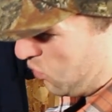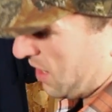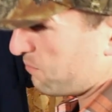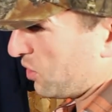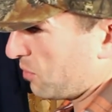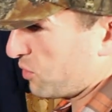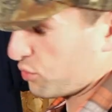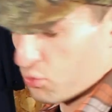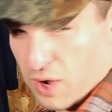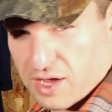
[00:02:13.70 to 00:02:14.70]
ramp up your
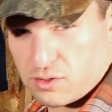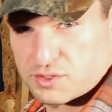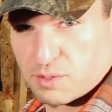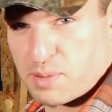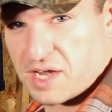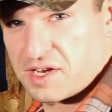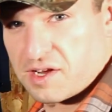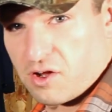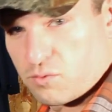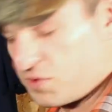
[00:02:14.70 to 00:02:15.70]
throttle
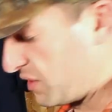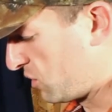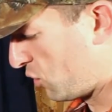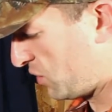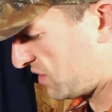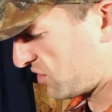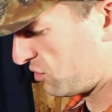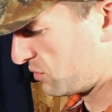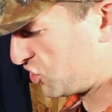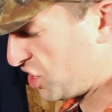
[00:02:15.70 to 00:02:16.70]
depending on what the load is on
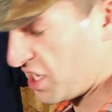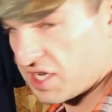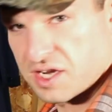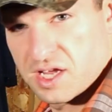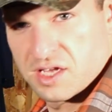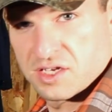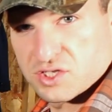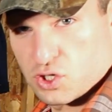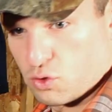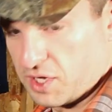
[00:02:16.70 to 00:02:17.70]
the machine.
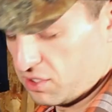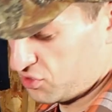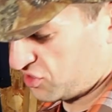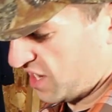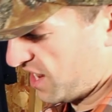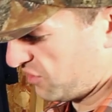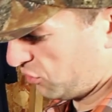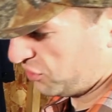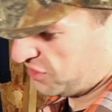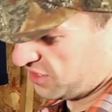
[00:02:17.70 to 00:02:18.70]
So it'll just
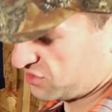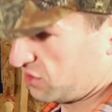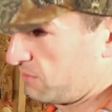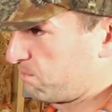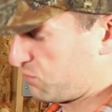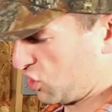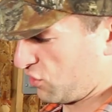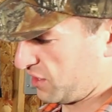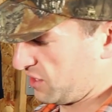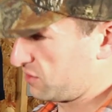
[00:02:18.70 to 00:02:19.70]
idle and then as a
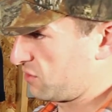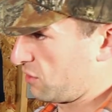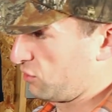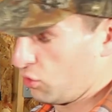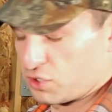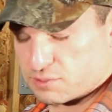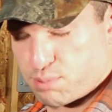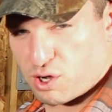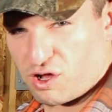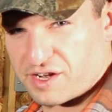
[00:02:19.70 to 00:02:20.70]
current gets, or a load gets
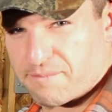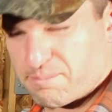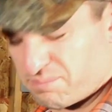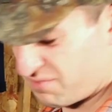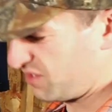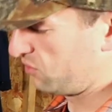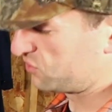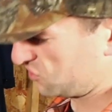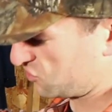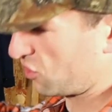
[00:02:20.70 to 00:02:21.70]
put on it, it'll
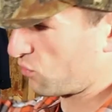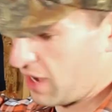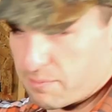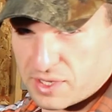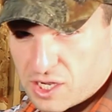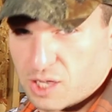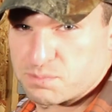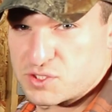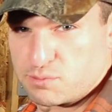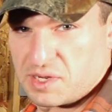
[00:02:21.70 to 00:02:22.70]
just start ramping
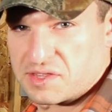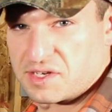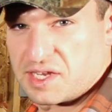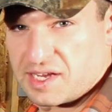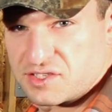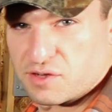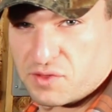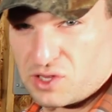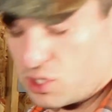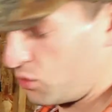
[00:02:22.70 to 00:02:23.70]
up to meet the needs of
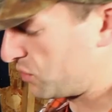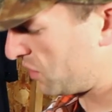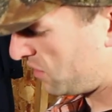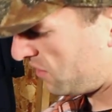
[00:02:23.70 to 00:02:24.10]
the load.